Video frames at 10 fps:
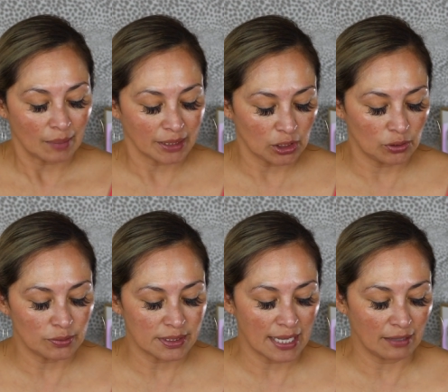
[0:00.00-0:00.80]
I'm going to
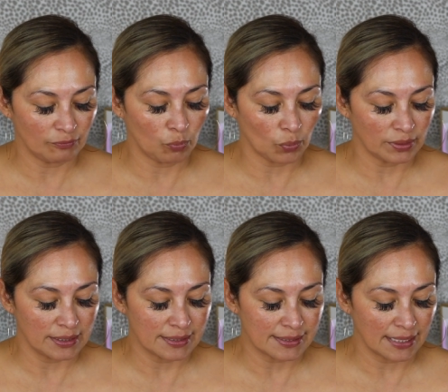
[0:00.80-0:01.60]
use that for the
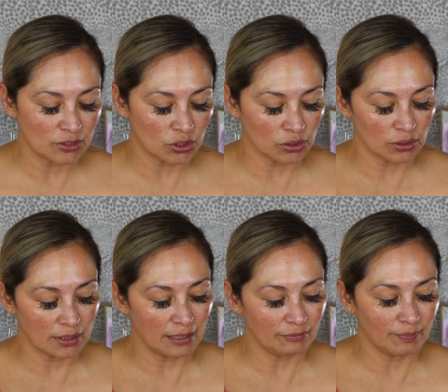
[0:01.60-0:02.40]
center
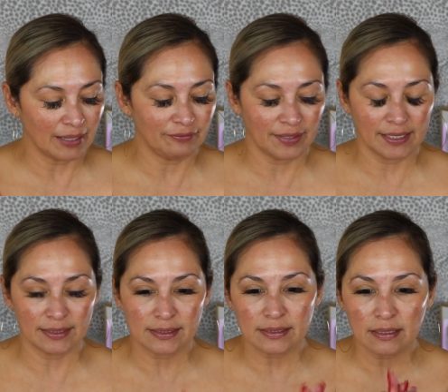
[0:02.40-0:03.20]
of my
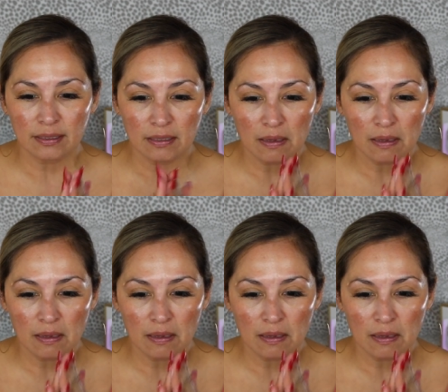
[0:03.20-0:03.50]
face.